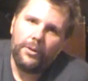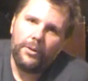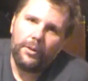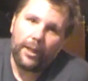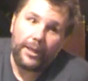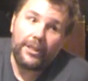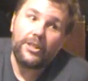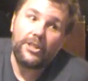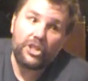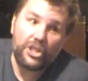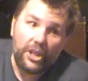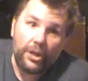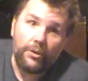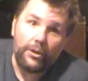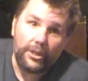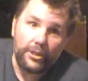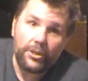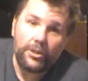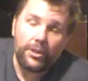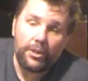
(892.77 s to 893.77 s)
Like,
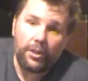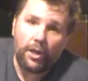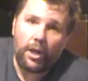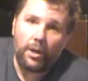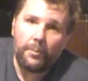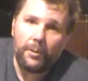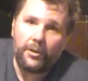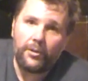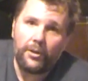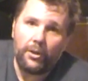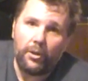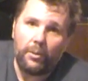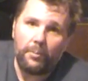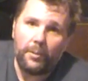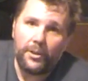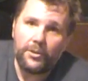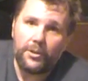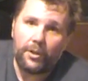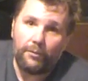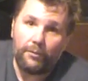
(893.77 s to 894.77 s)
seriously thought about killing
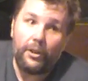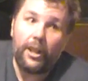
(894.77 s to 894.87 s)
myself.